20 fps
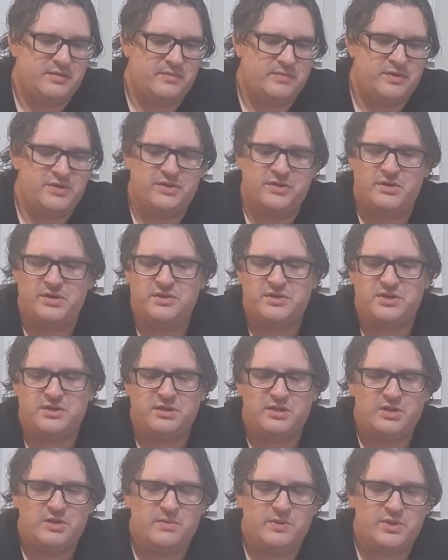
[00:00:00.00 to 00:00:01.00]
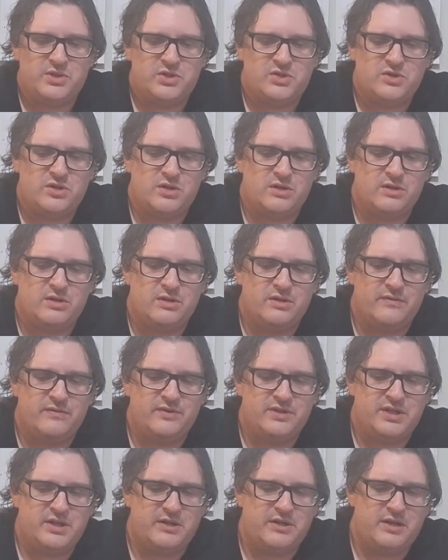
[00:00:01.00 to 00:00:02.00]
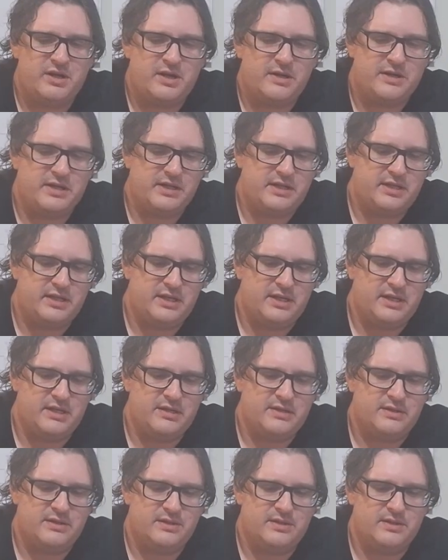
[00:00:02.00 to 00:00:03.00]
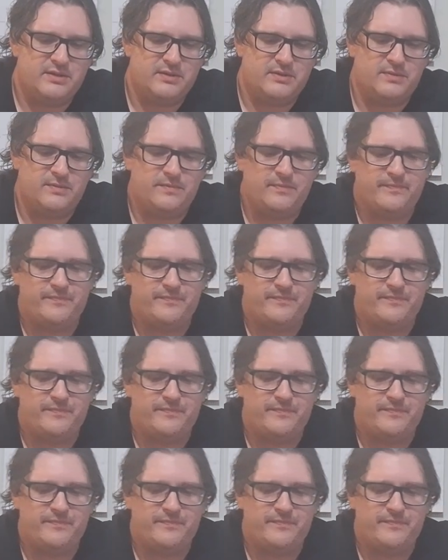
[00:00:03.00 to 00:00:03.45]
But there is a little bit stronger of a teriyaki kick, so